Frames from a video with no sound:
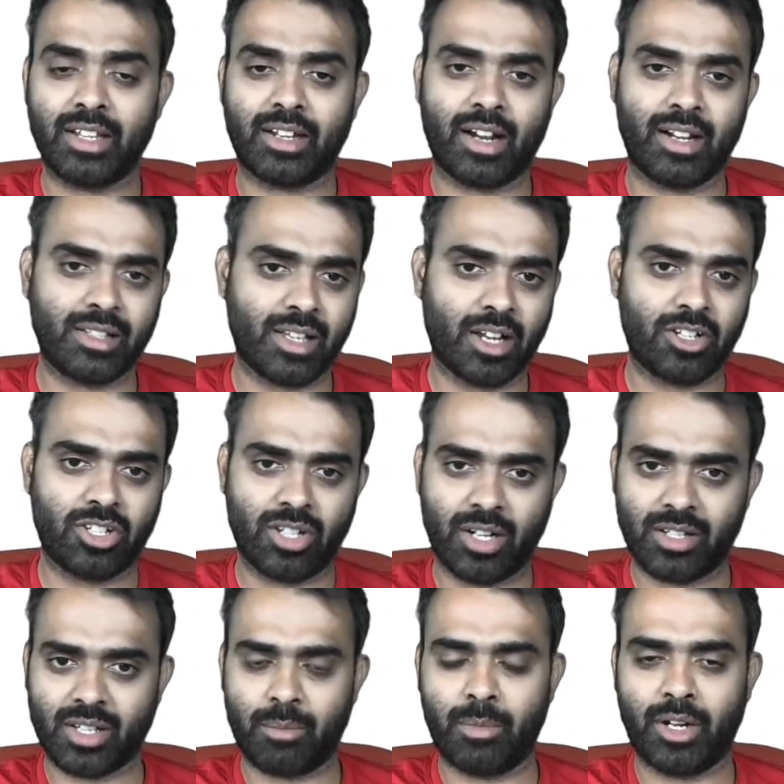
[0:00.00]
transaction
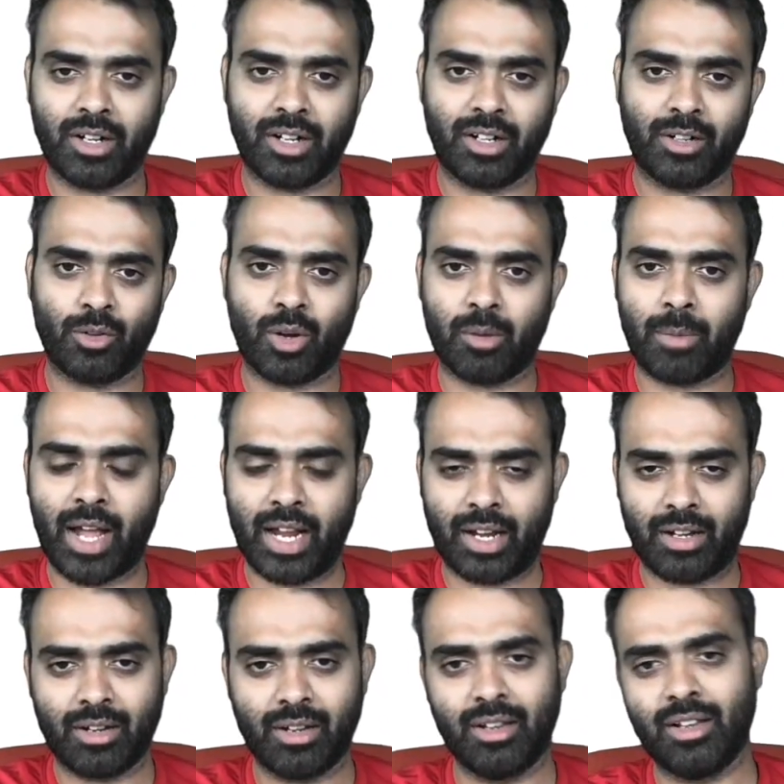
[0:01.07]
and submitted it to our
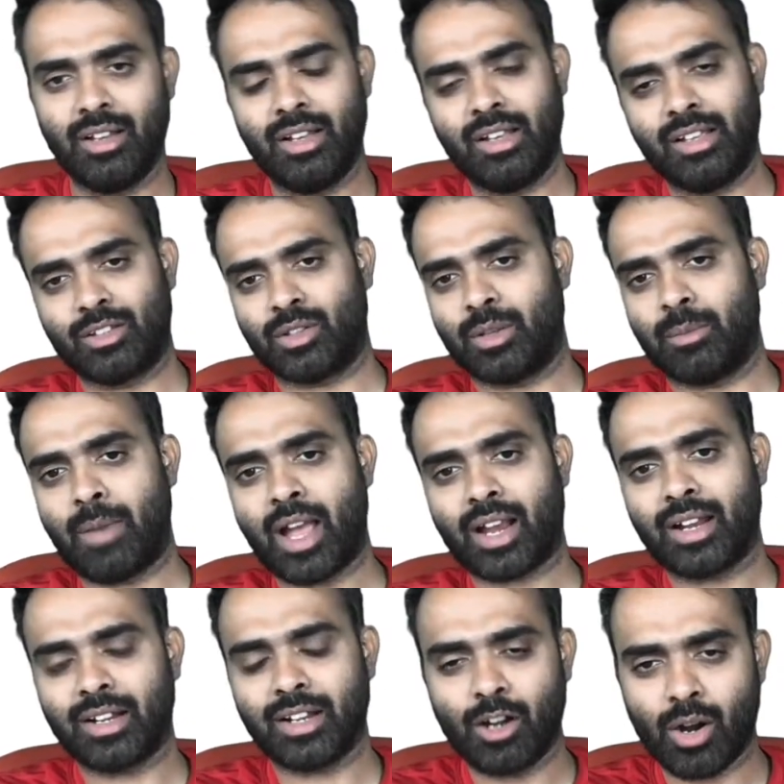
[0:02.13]
backend. So the
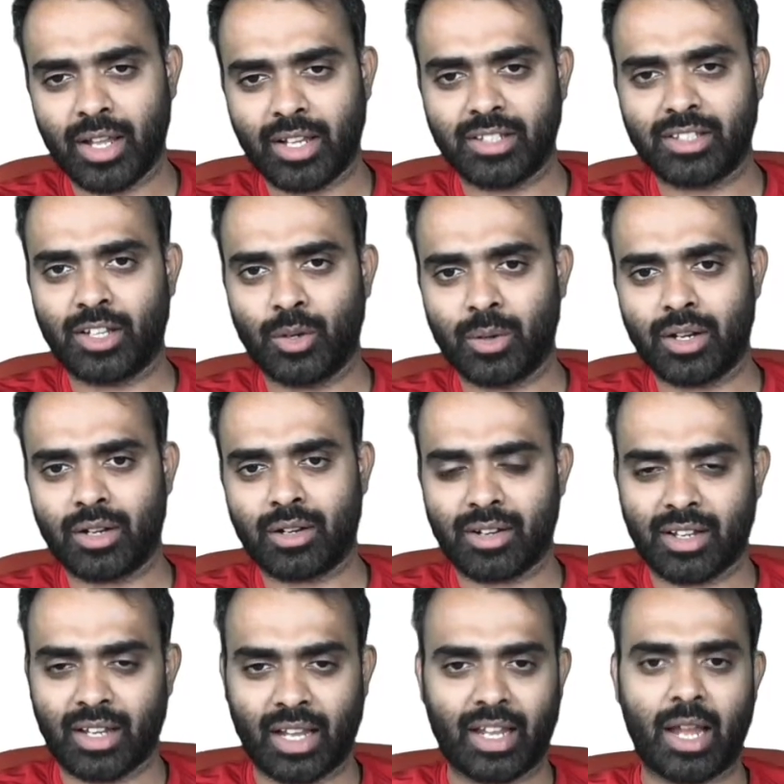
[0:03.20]
backend did not execute it,
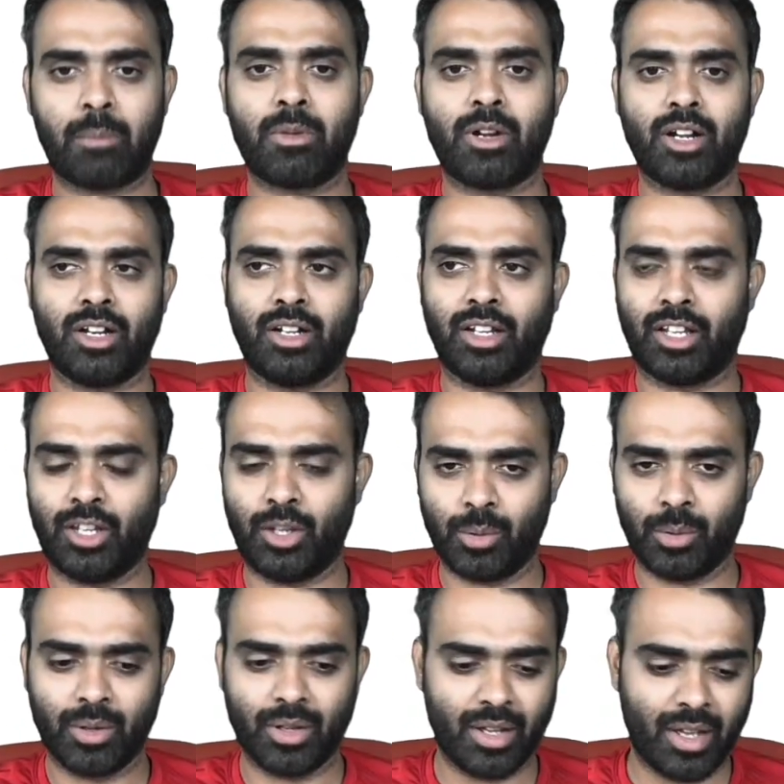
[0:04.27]
kept it in the
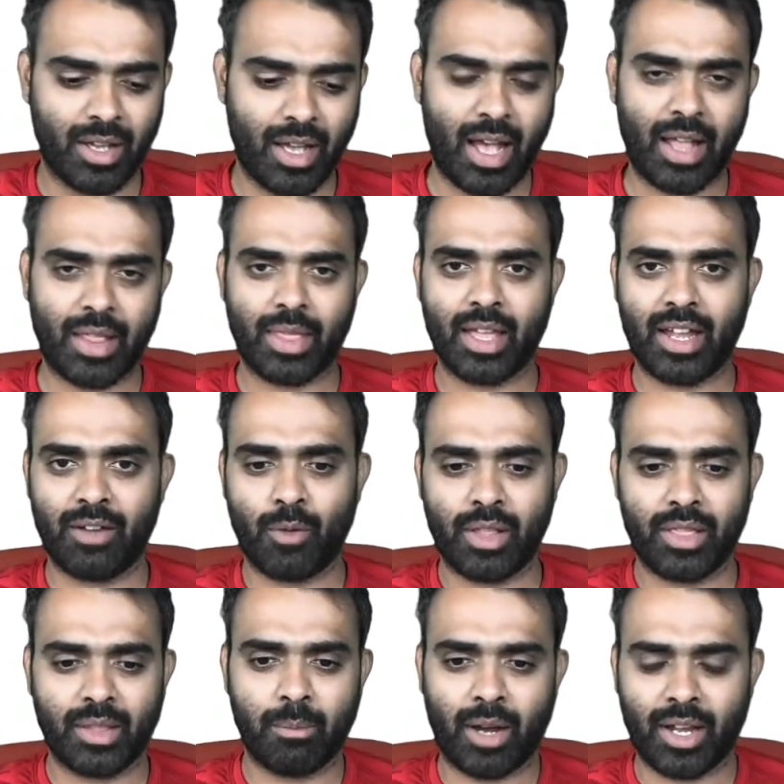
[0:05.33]
queue. And then
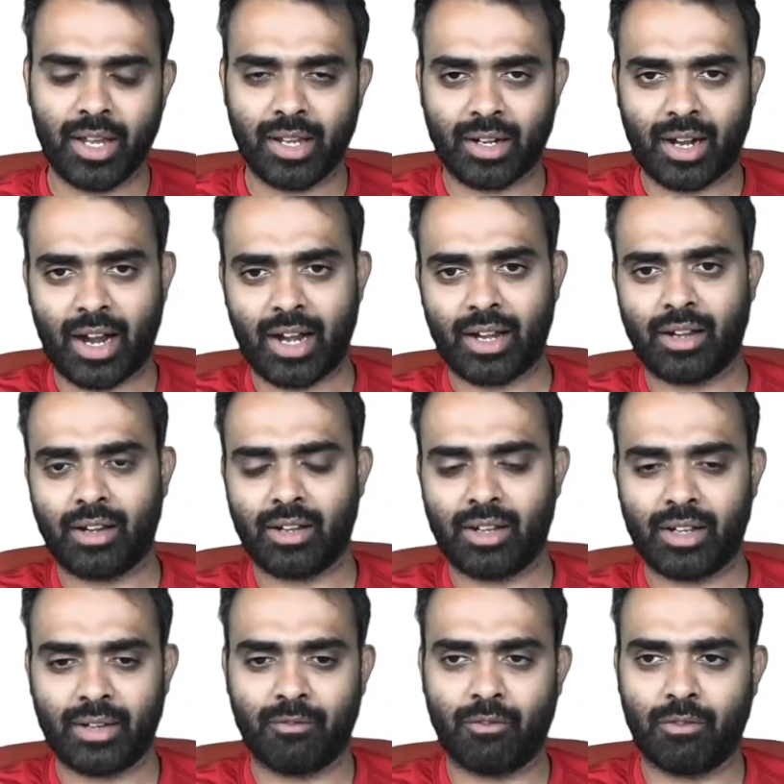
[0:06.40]
when the
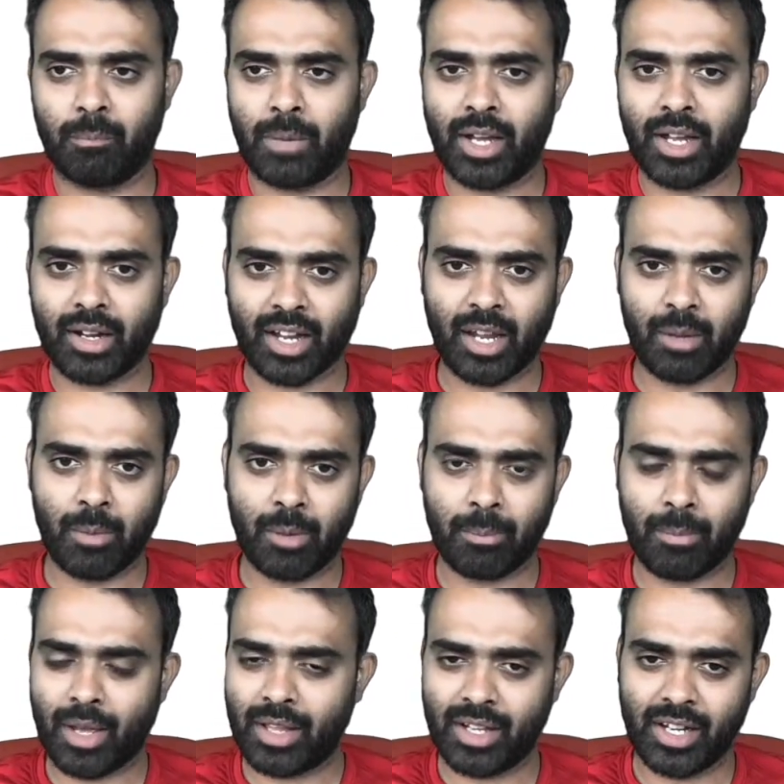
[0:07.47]
buyer came
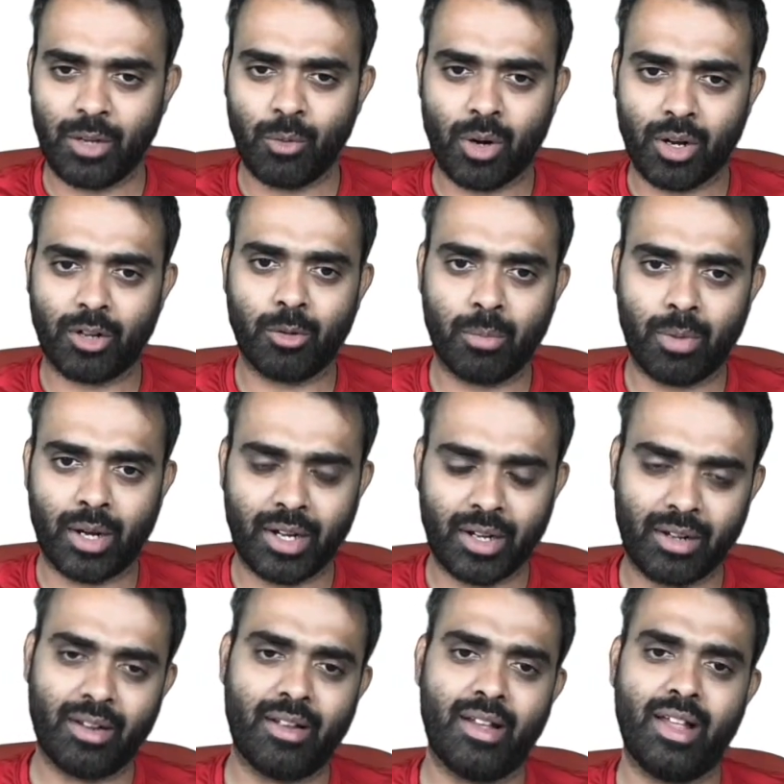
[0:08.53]
up and then he wanted to buy
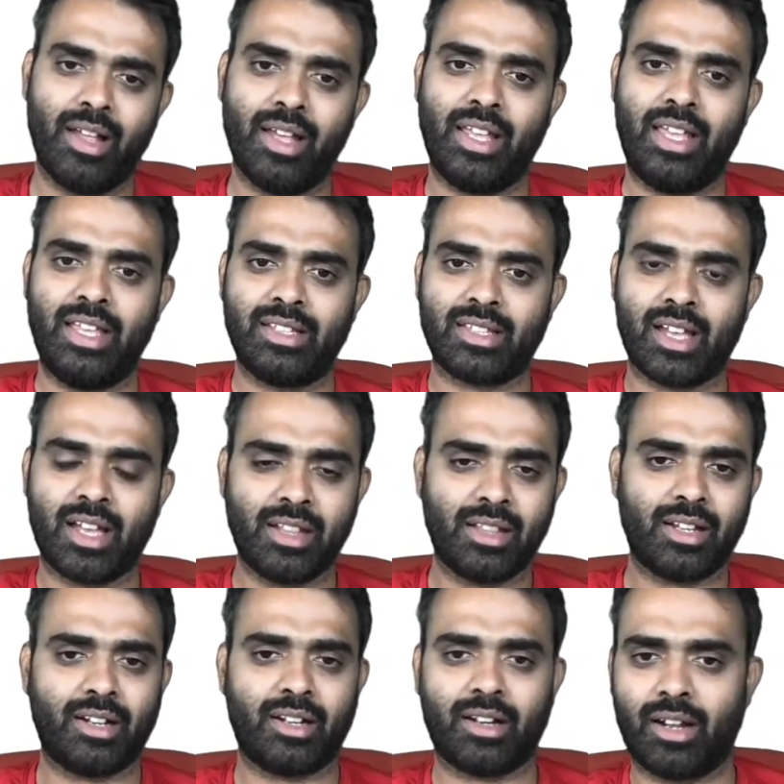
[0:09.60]
it, he signed
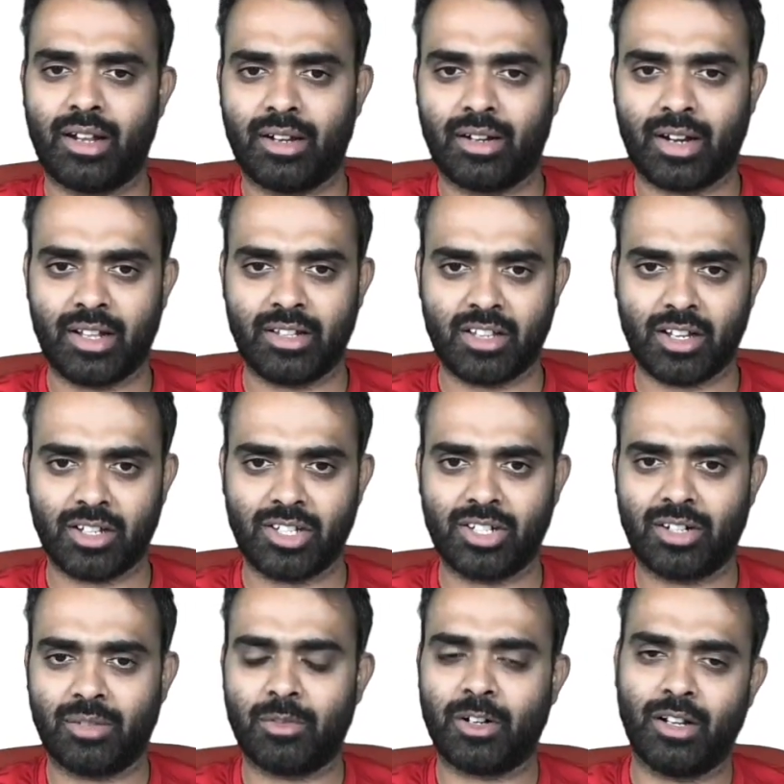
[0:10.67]
the
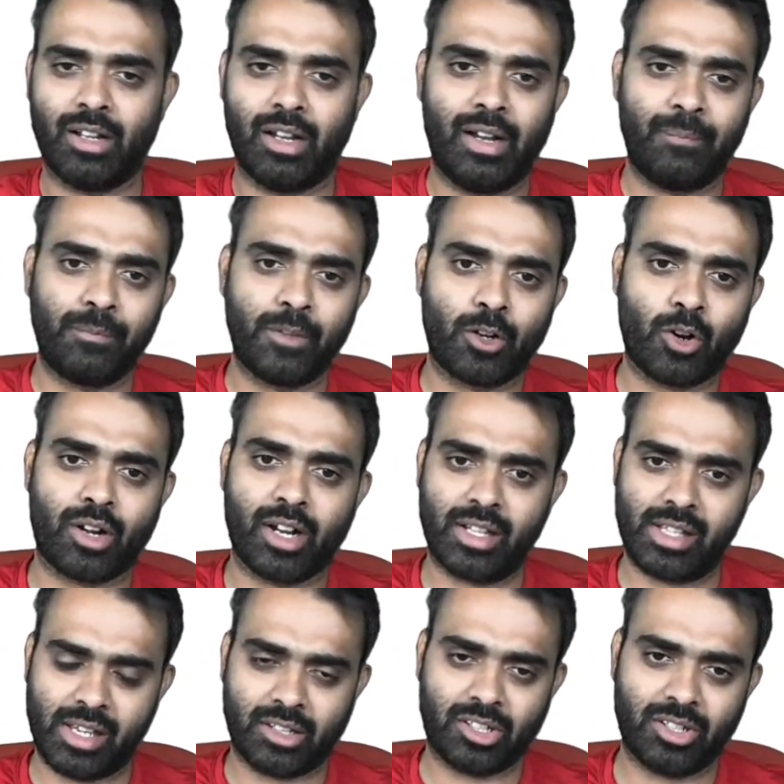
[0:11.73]
transaction, the raw
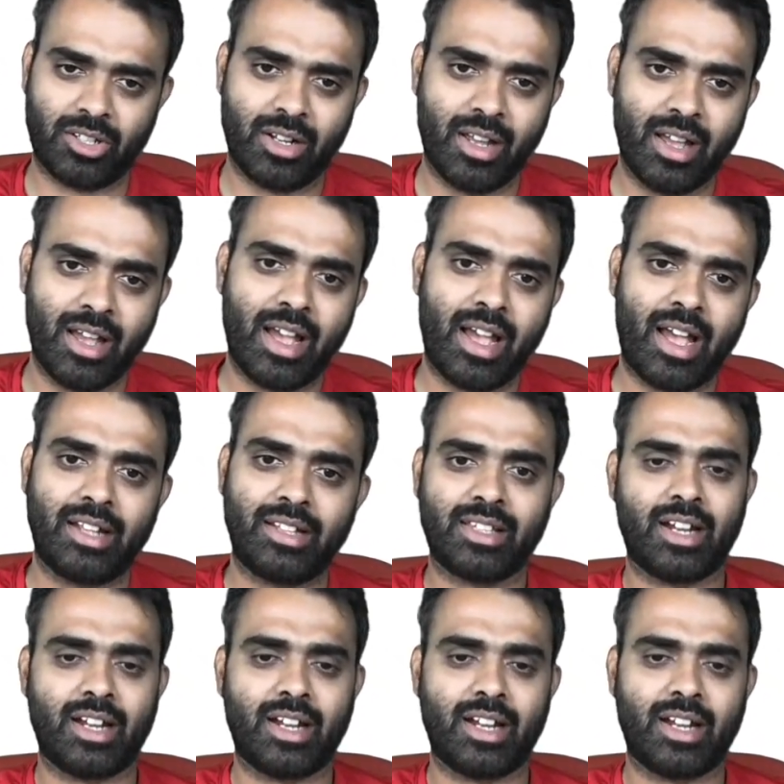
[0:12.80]
transaction, and